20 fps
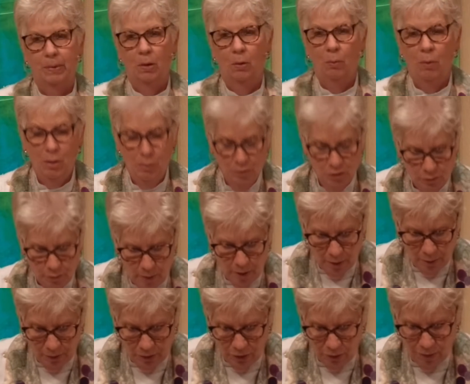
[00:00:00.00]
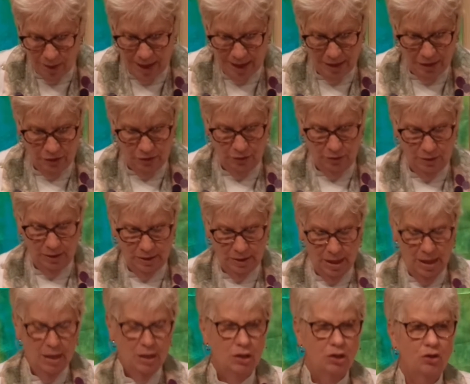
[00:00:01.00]
We respond with gratitude as
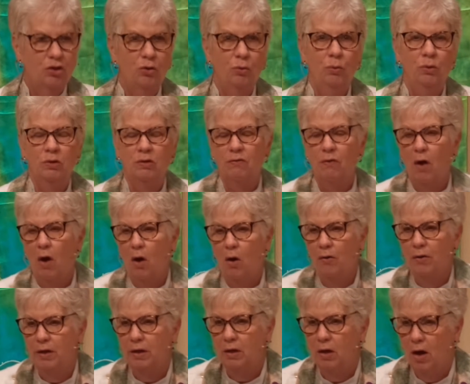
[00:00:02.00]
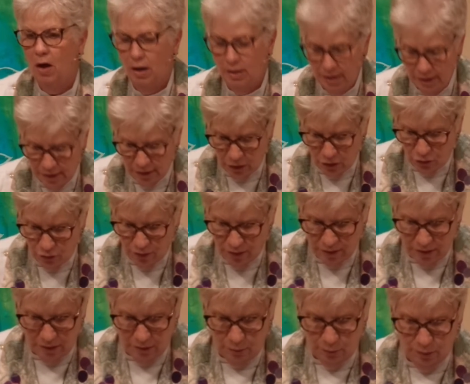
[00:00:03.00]
stewards of all that God has
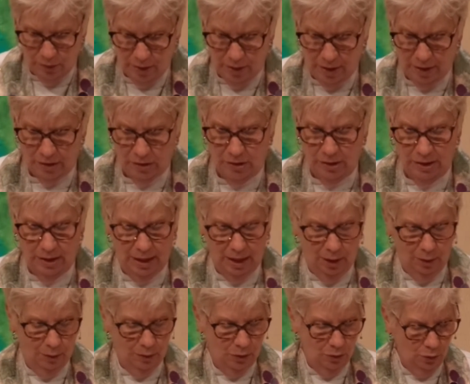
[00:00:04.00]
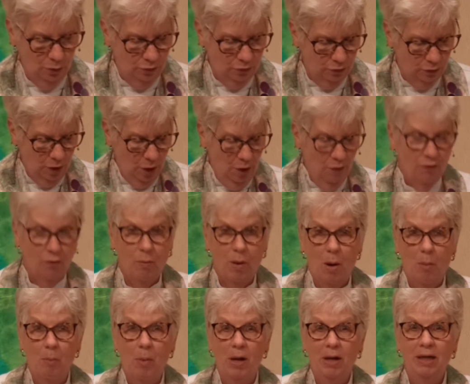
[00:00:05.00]
entrusted with us to care and nurture, from
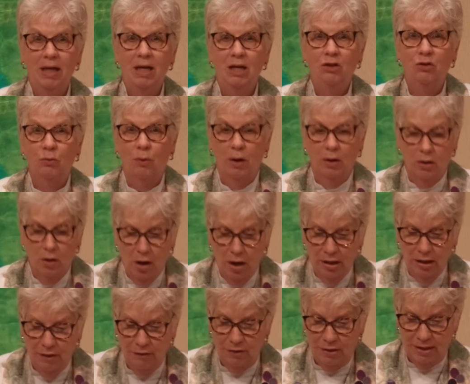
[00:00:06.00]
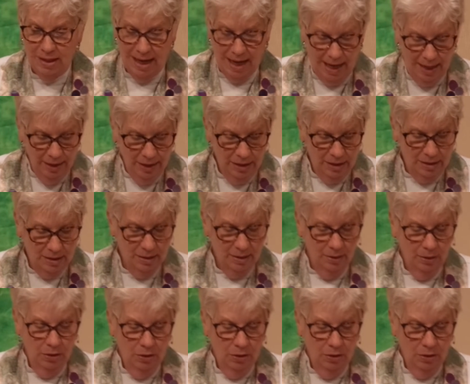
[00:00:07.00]
our money to our God-given talents,